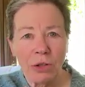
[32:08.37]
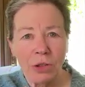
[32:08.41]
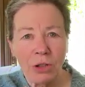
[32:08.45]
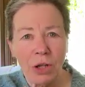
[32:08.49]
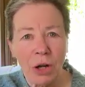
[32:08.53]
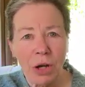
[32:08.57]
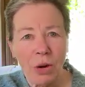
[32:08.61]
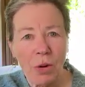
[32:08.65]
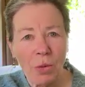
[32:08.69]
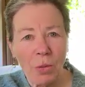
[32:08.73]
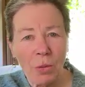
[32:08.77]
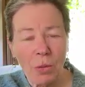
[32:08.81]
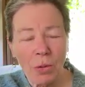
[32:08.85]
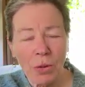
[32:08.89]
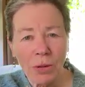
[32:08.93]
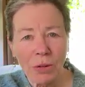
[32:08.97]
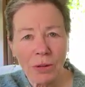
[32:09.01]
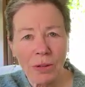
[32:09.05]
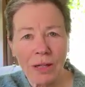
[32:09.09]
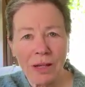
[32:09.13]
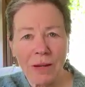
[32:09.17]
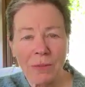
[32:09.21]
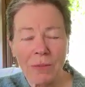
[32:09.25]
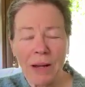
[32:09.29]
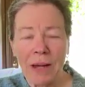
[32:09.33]
don't
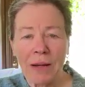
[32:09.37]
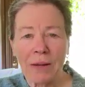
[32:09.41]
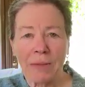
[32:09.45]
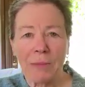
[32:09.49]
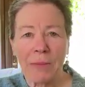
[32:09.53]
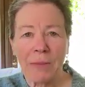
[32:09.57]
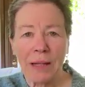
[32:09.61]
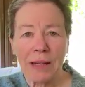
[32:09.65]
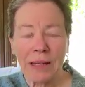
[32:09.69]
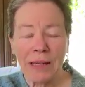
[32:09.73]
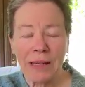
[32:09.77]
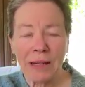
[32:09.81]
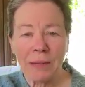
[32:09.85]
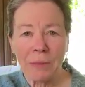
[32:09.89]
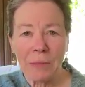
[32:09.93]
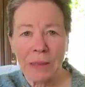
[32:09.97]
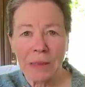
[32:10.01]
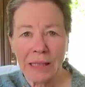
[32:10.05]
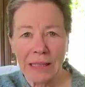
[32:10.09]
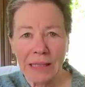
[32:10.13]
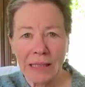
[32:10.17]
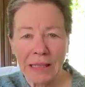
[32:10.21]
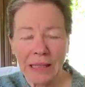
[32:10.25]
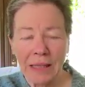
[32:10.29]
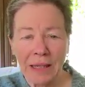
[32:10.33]
worry about making
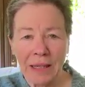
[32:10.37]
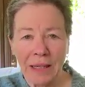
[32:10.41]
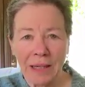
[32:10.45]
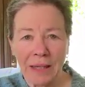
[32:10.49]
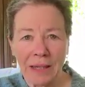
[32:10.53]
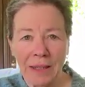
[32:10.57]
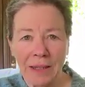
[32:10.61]
money.